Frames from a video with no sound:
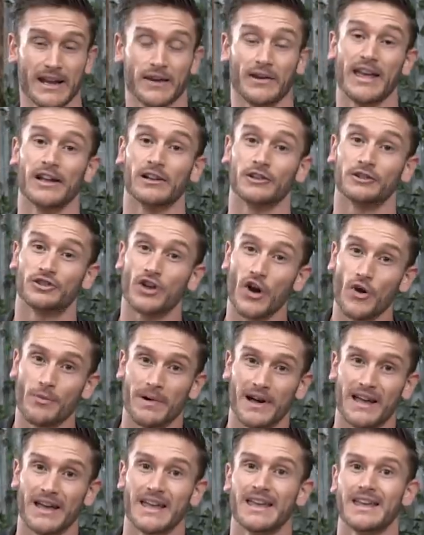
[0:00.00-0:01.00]
Now,
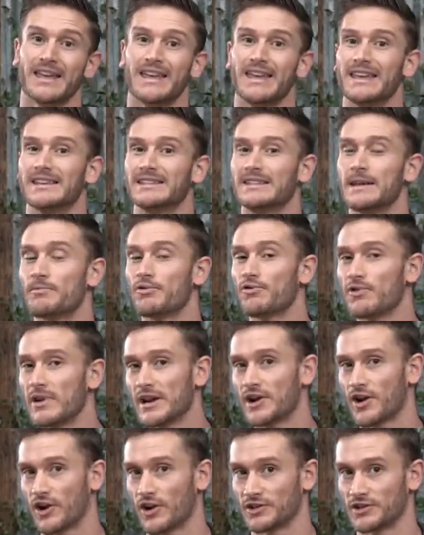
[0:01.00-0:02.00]
L-DOPA is the
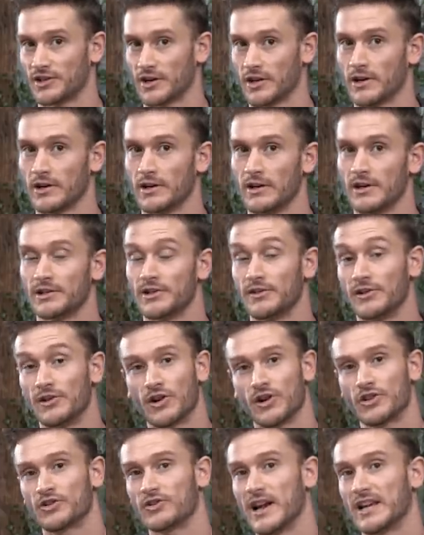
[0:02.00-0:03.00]
precursor to the
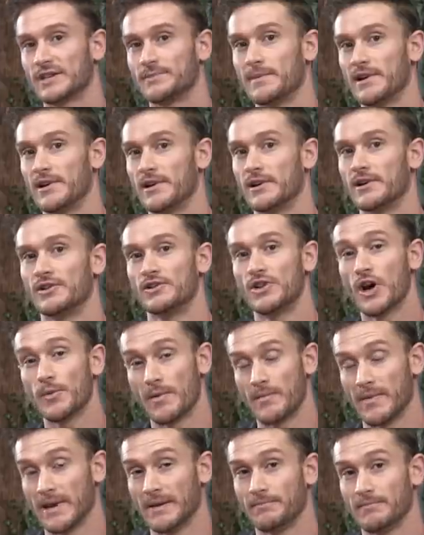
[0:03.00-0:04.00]
neurotransmitter
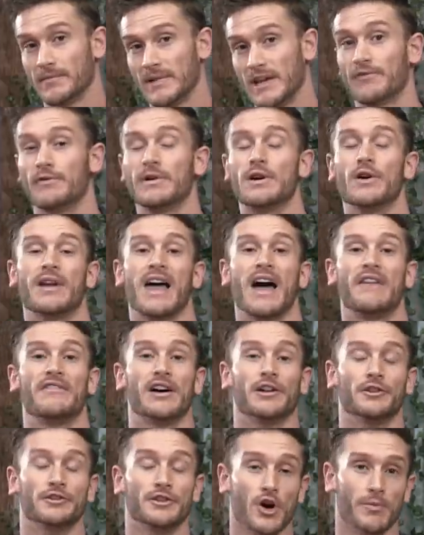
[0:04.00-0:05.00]
dopamine. If we don't have
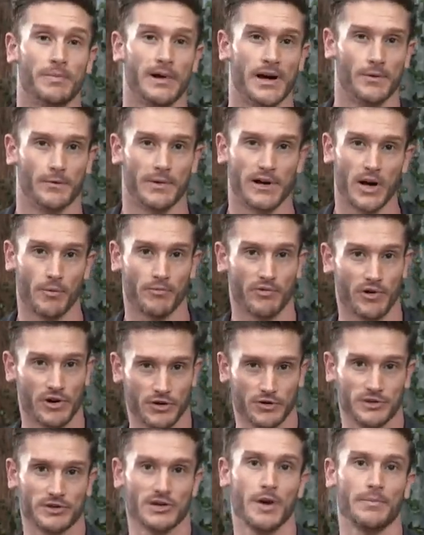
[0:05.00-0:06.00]
L-DOPA, we don't
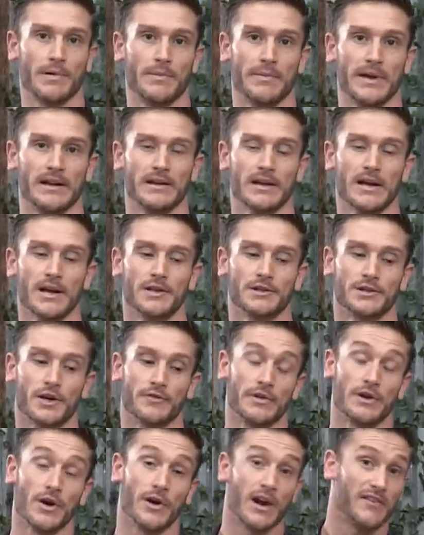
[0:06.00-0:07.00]
produce dopamine. So
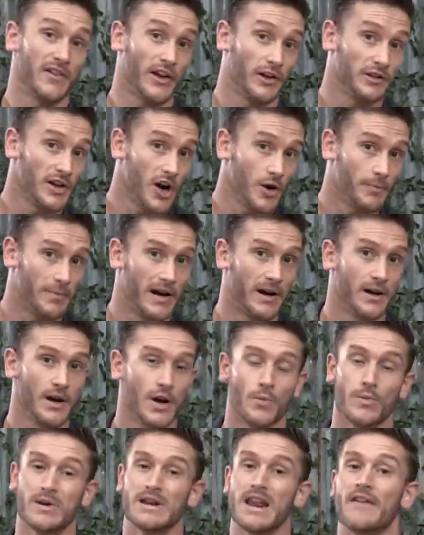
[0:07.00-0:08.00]
if we don't have L-DOPA,
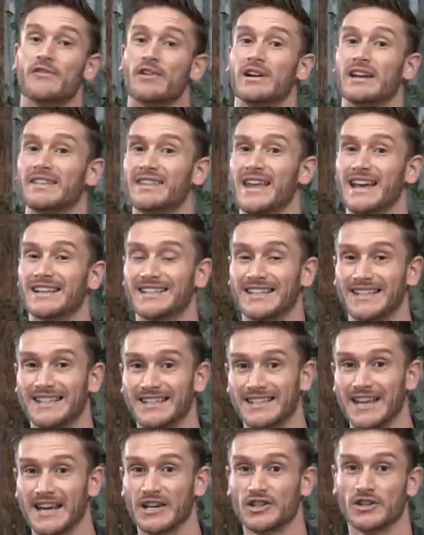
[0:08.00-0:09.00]
we never get that
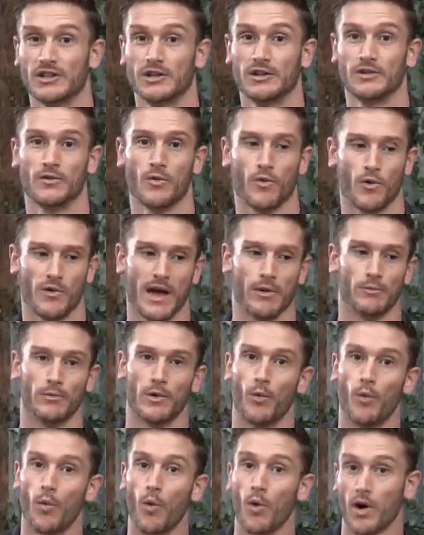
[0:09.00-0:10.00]
sensation or that
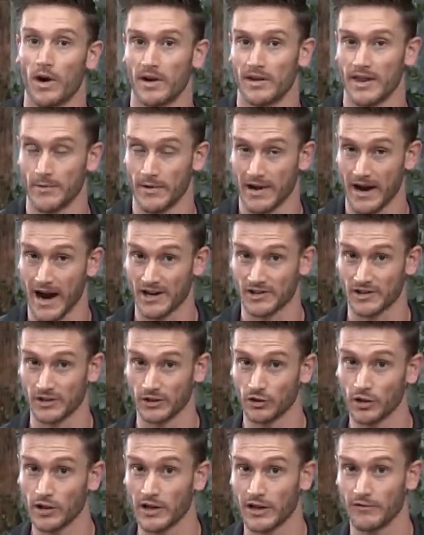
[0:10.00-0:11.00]
reward that we are actually
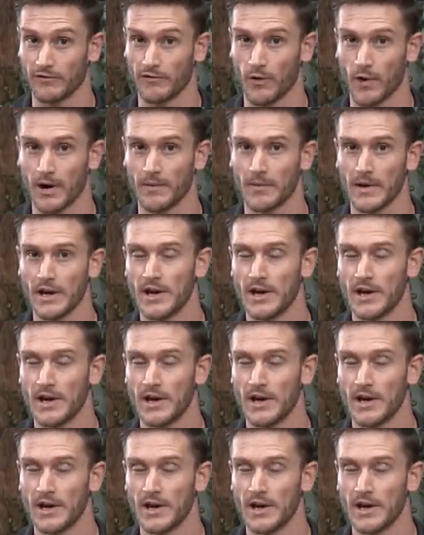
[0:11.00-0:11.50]
looking for.